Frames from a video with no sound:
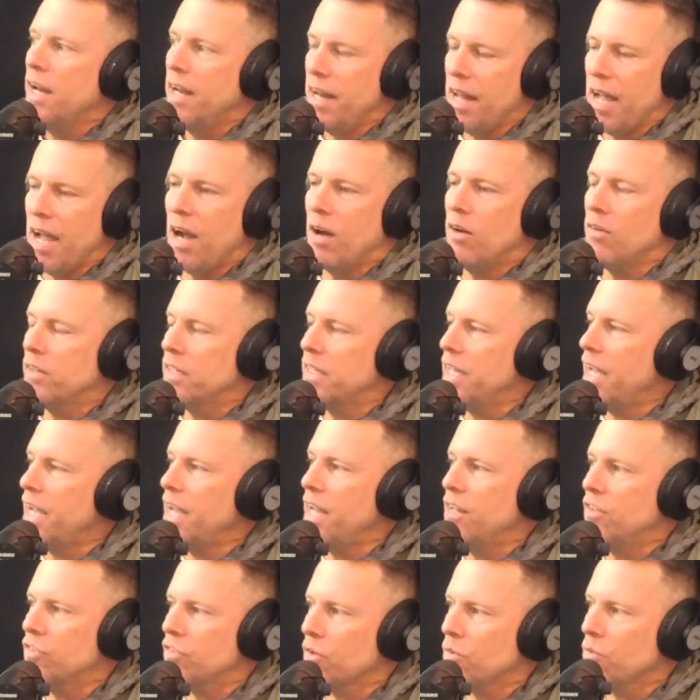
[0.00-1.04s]
Now
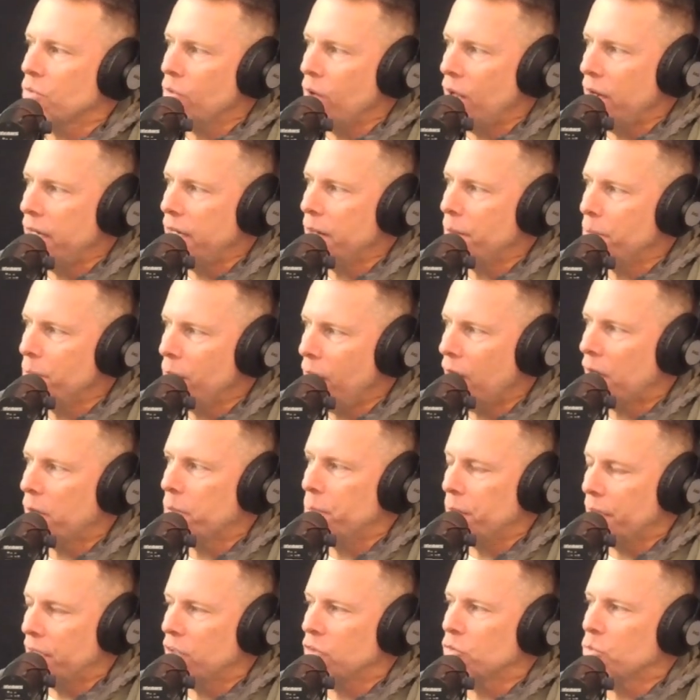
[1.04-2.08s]
gays are running
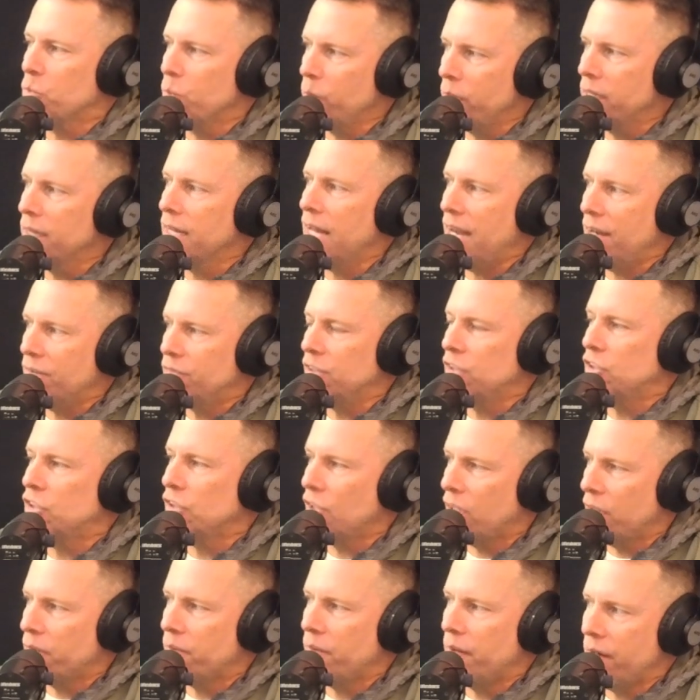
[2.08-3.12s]
amok because we laughed at
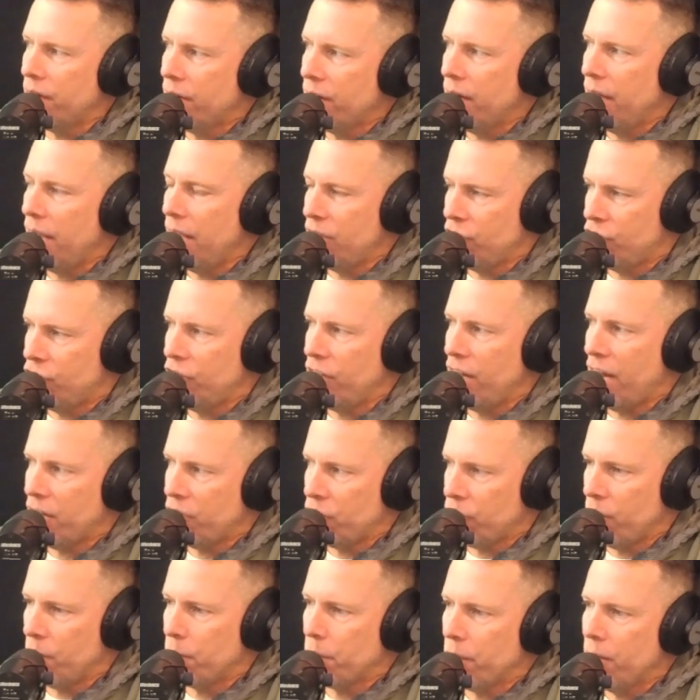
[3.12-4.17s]
John Ritter as Jack
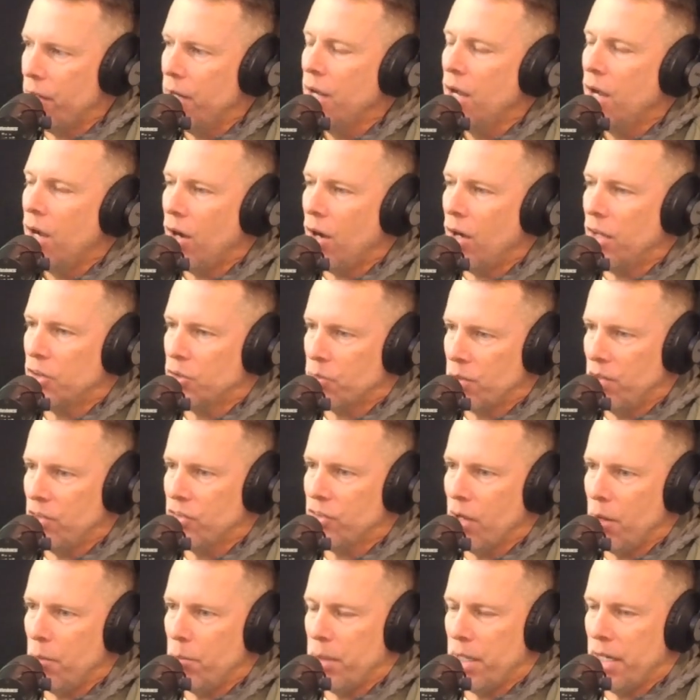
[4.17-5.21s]
Tripper on Three's
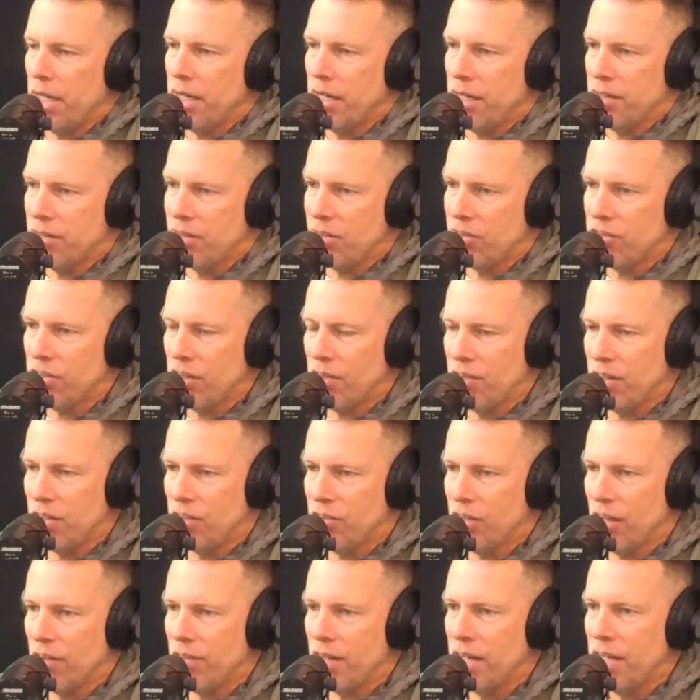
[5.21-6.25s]
Company in
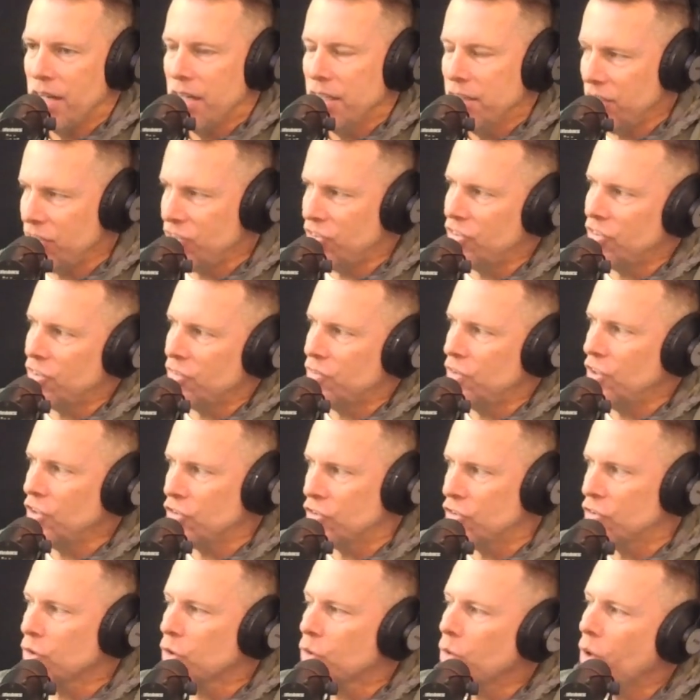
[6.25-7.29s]
1977. This
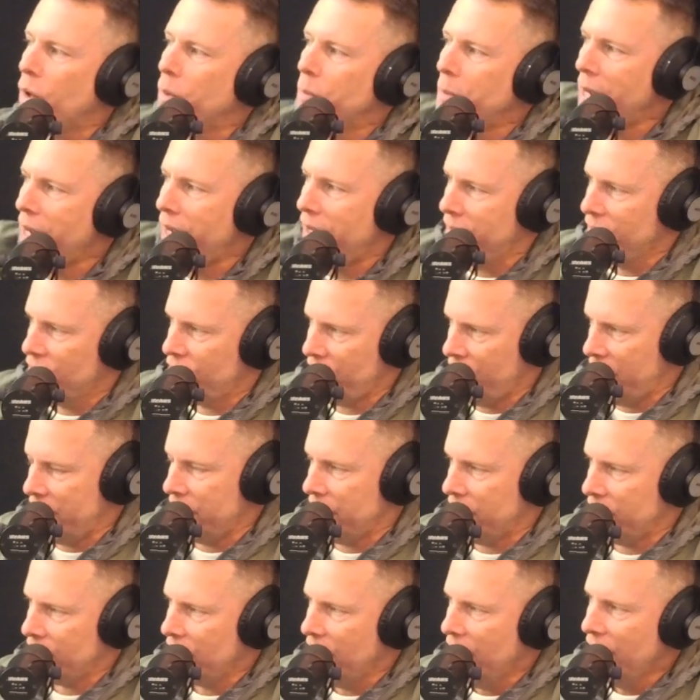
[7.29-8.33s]
is a grown man saying
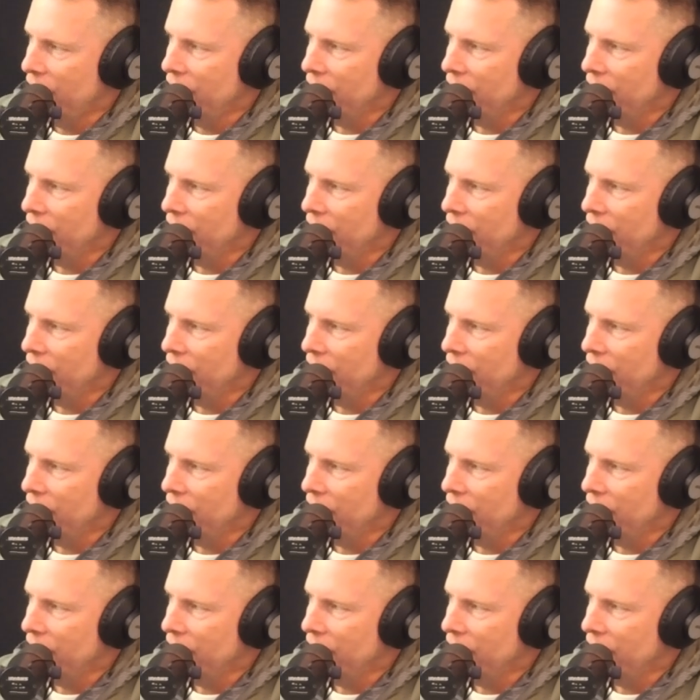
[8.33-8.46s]
this.